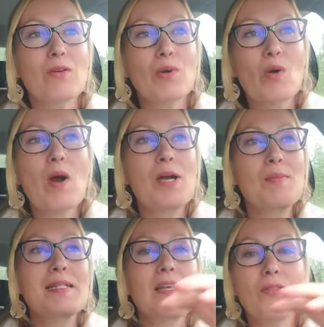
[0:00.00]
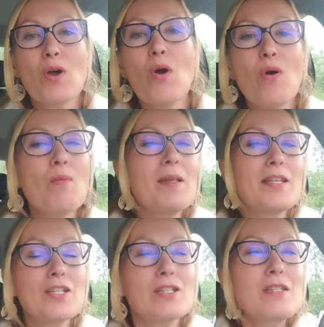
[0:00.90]
requirements on the home and
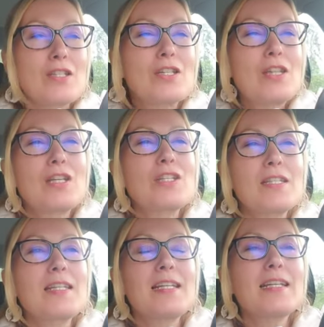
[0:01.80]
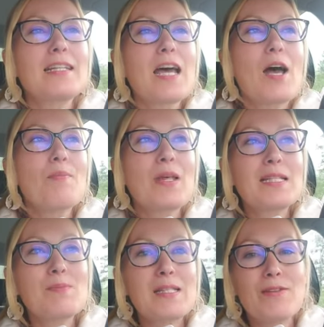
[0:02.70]
they just they just needed um,
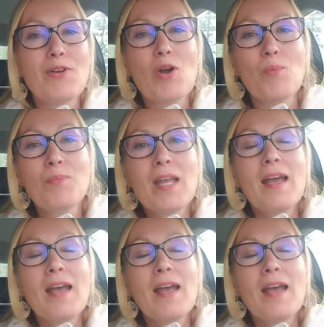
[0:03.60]
that specific home